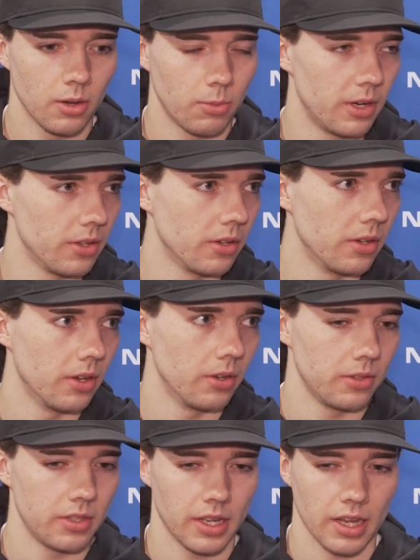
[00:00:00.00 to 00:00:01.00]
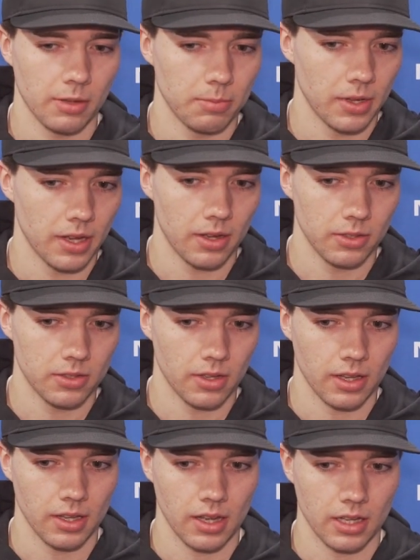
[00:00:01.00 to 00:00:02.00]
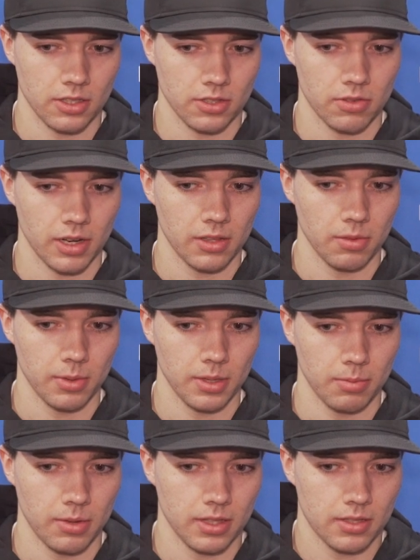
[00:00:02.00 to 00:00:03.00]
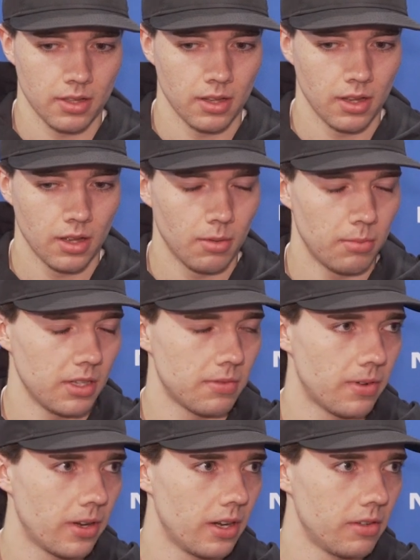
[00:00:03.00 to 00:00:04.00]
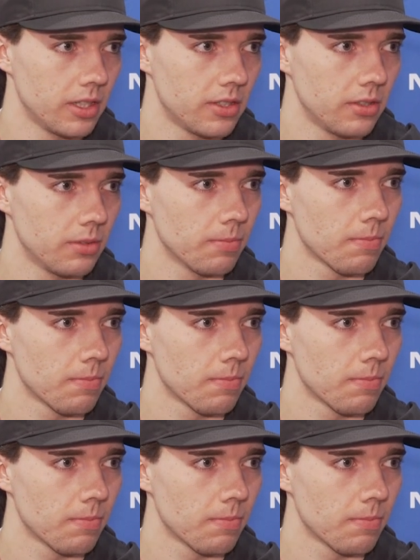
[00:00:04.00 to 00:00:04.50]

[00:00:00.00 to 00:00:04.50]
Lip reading: where to go, they helped me out. So I just tried to be the best for Henry too.